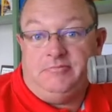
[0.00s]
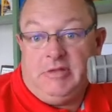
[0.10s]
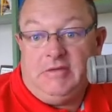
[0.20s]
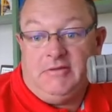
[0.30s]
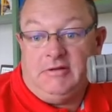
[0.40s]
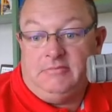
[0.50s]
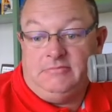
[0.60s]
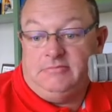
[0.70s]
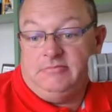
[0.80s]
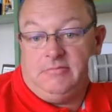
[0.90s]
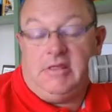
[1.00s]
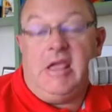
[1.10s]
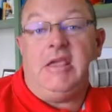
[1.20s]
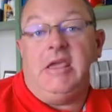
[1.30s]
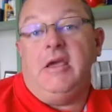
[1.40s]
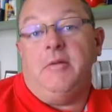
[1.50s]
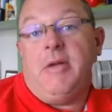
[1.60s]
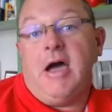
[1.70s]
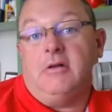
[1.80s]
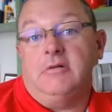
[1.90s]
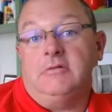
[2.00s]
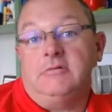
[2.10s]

even thinking about